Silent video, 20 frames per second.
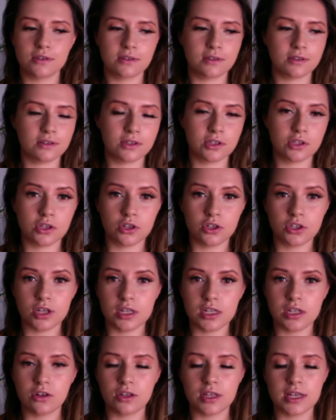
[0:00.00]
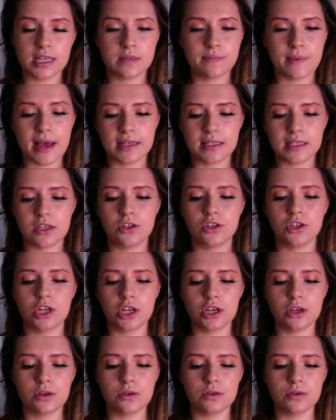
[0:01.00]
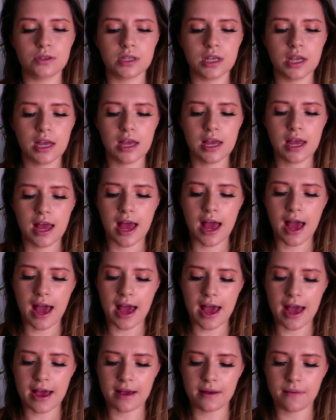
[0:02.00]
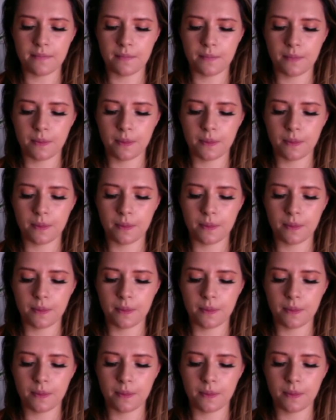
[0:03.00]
sudden and unexpected news. But